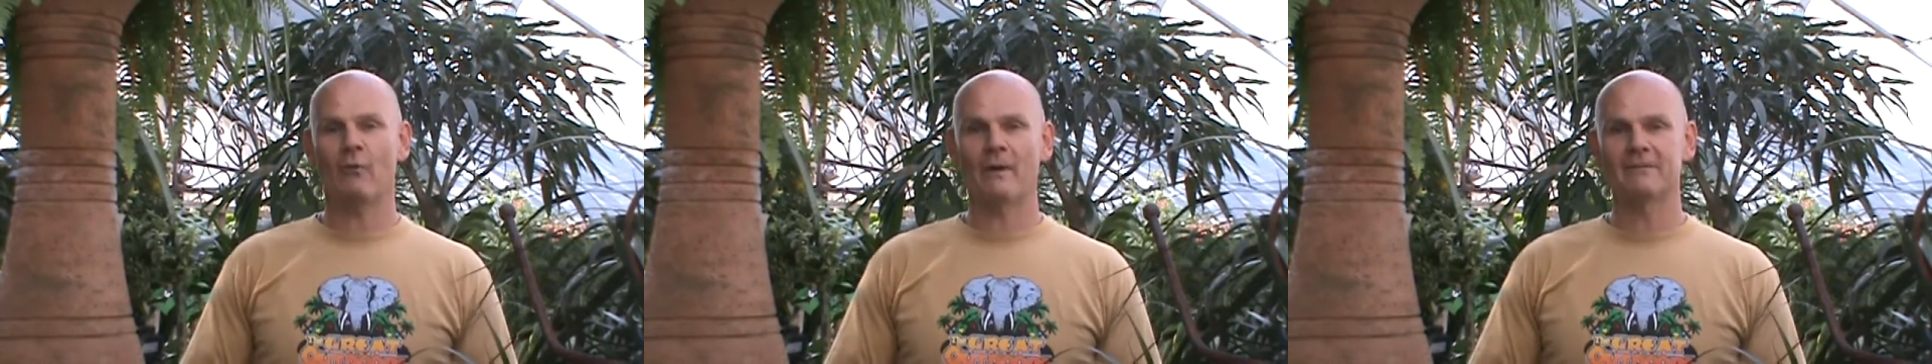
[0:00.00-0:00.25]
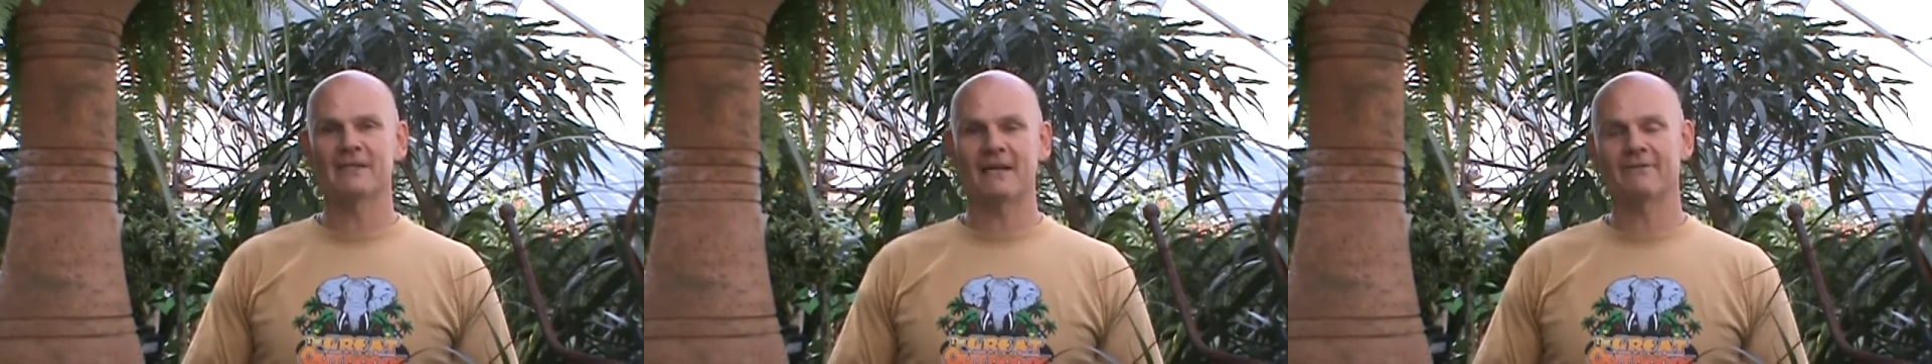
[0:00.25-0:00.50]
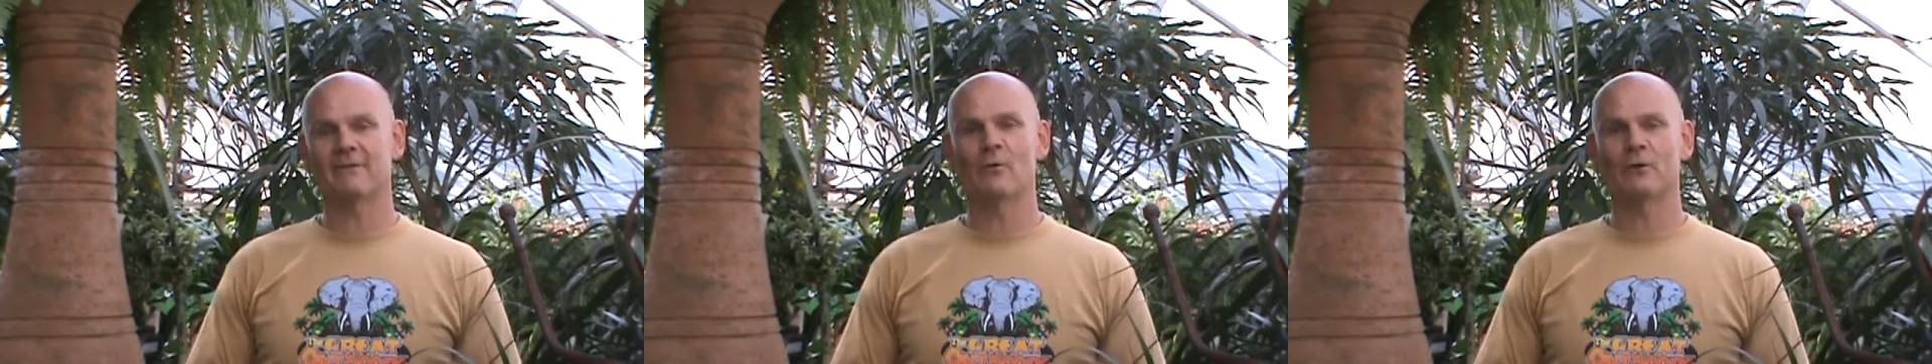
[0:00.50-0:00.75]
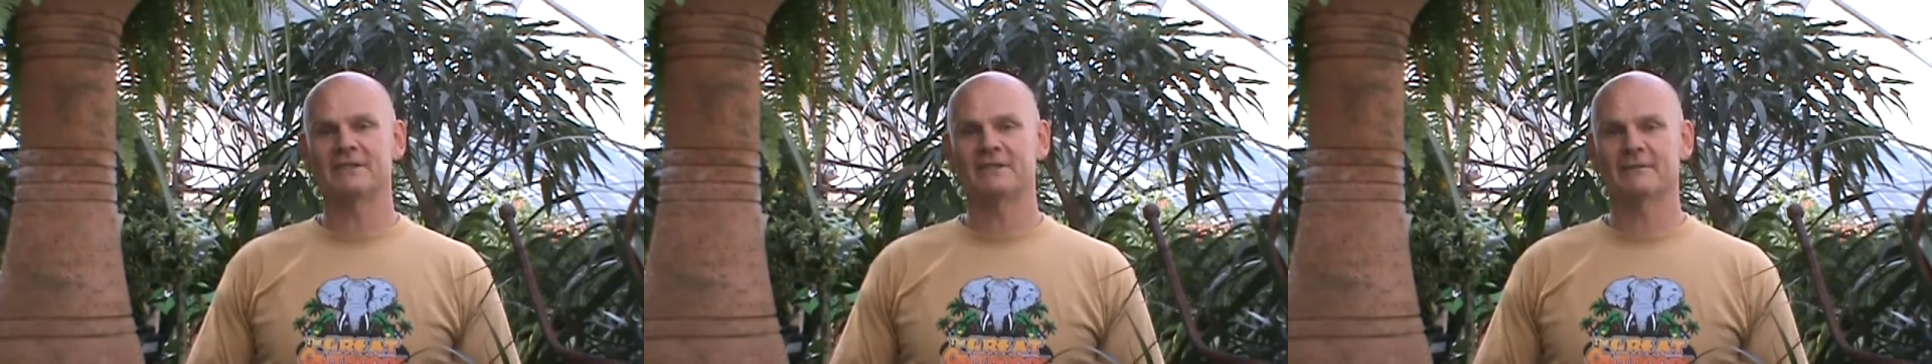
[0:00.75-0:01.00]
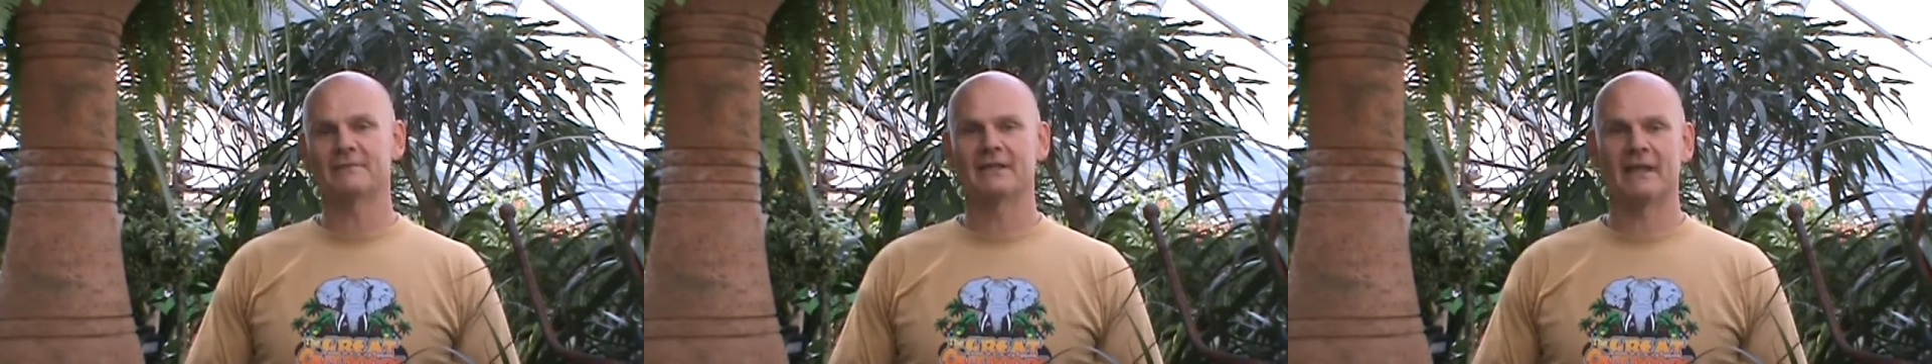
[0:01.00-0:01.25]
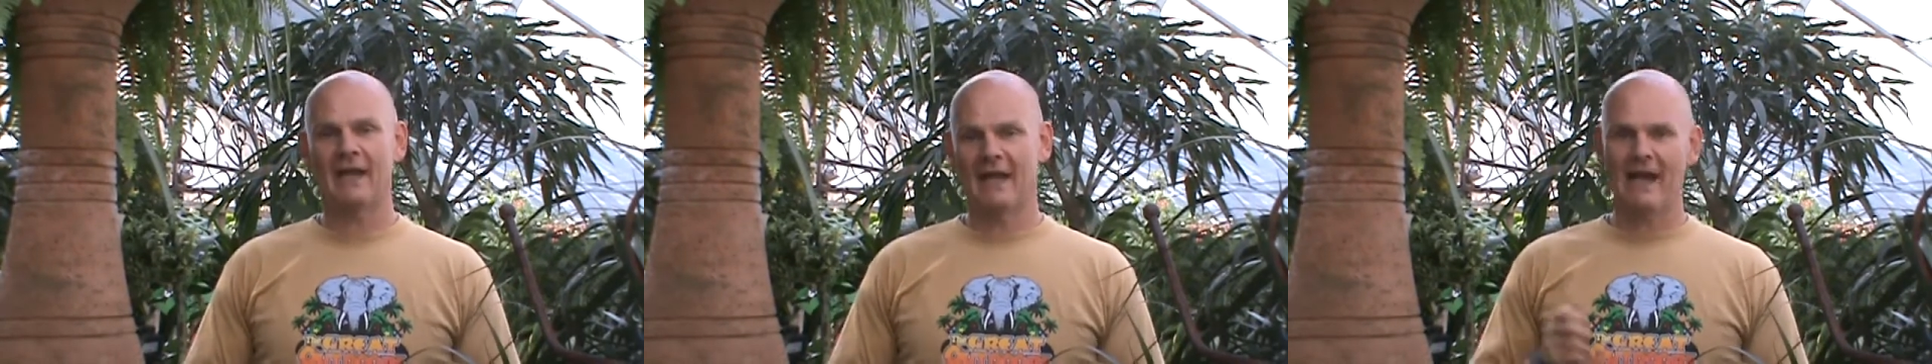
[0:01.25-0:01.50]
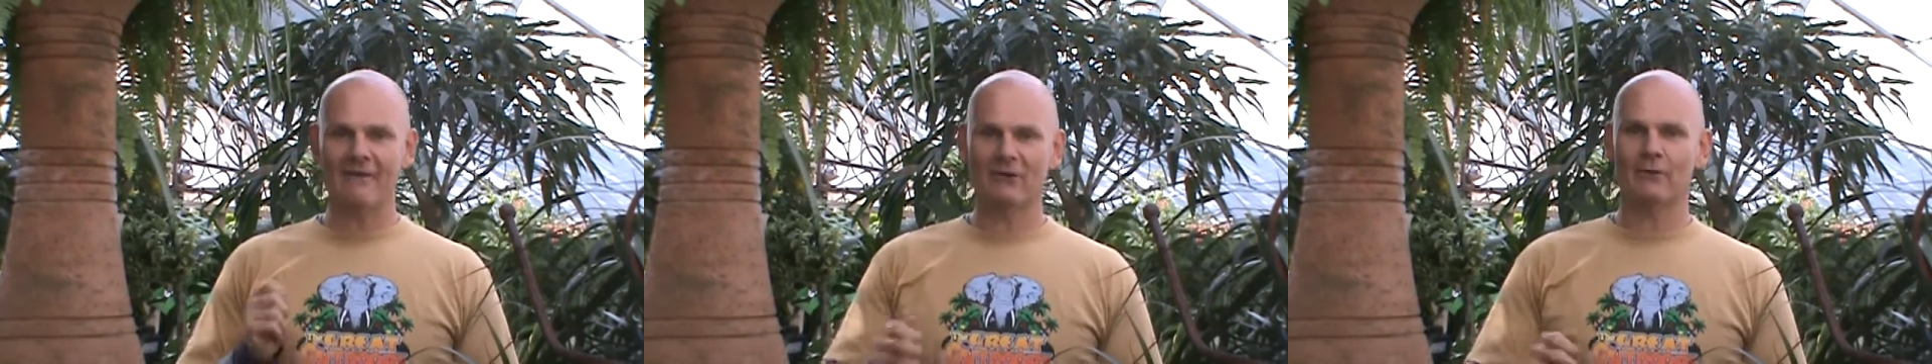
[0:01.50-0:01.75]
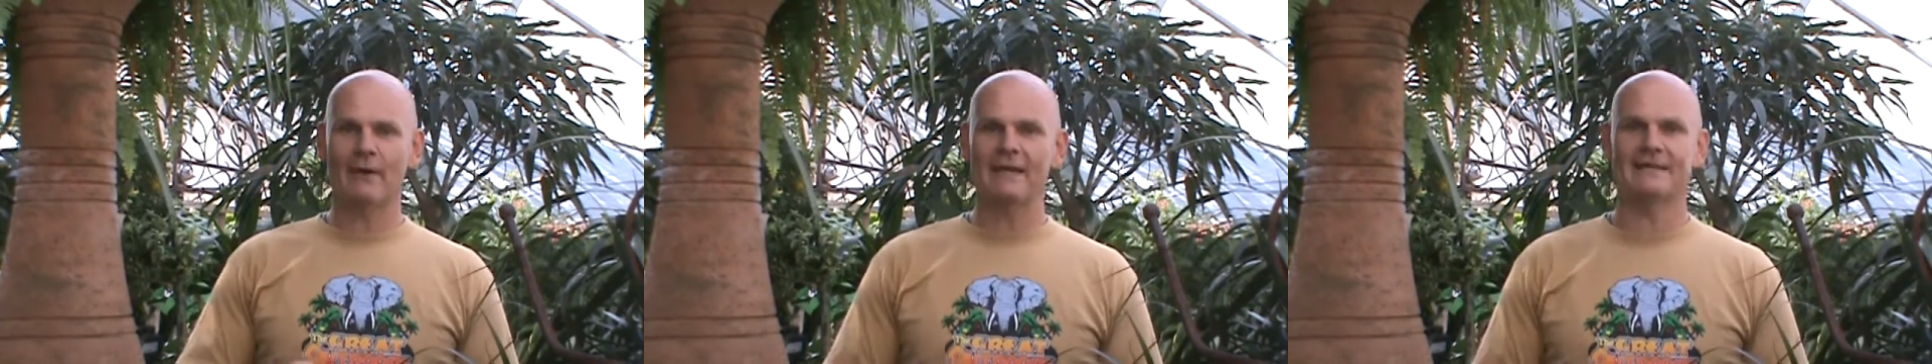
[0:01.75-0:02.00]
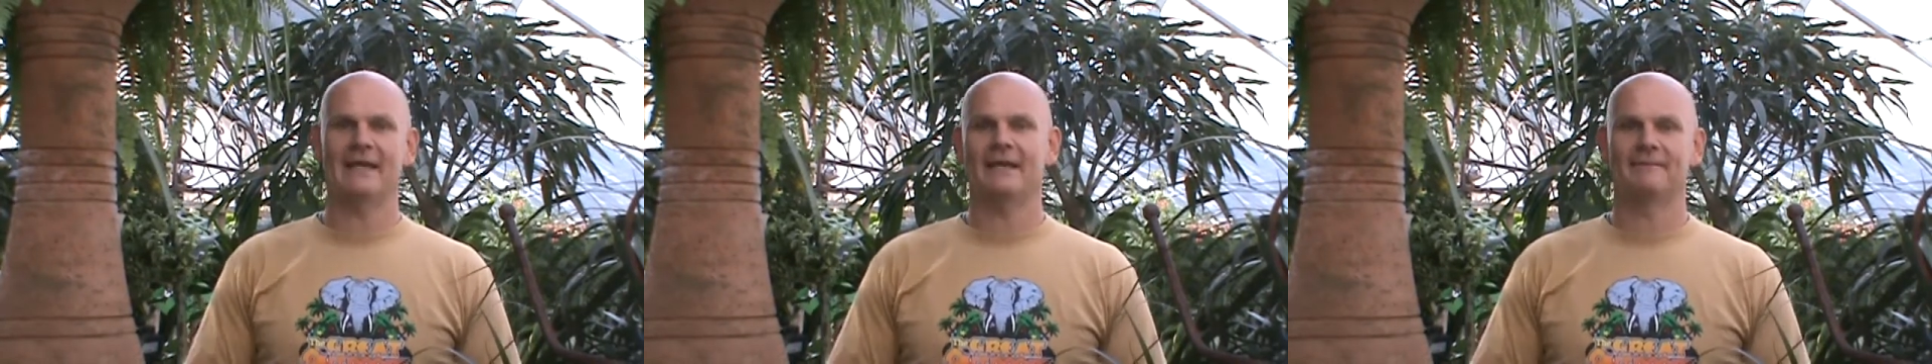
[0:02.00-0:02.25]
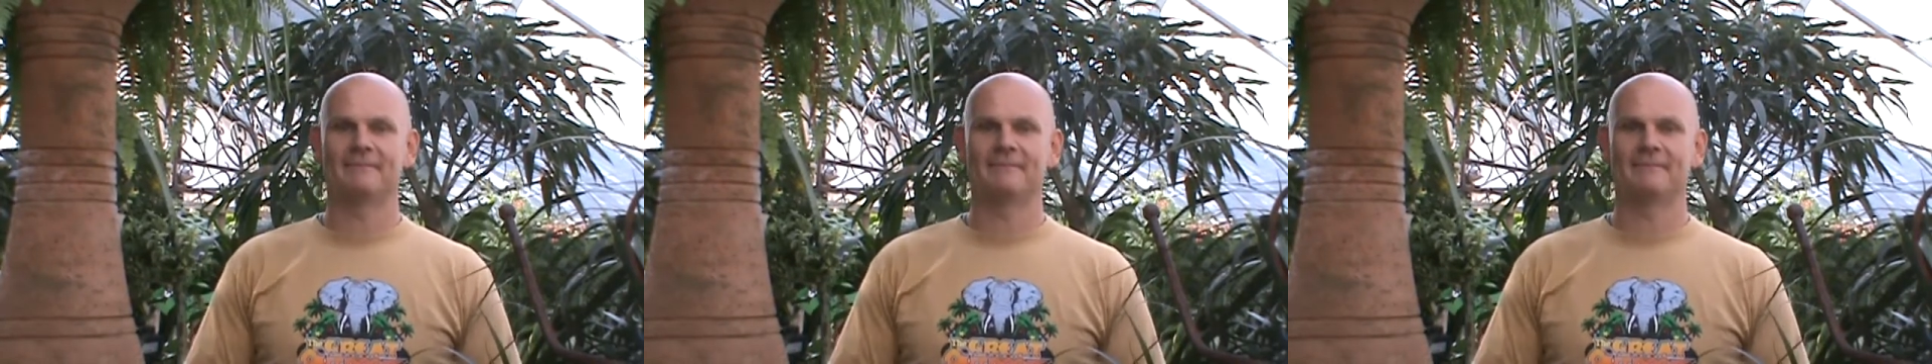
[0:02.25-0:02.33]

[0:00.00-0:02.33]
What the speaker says: website for more tips, and have a great day.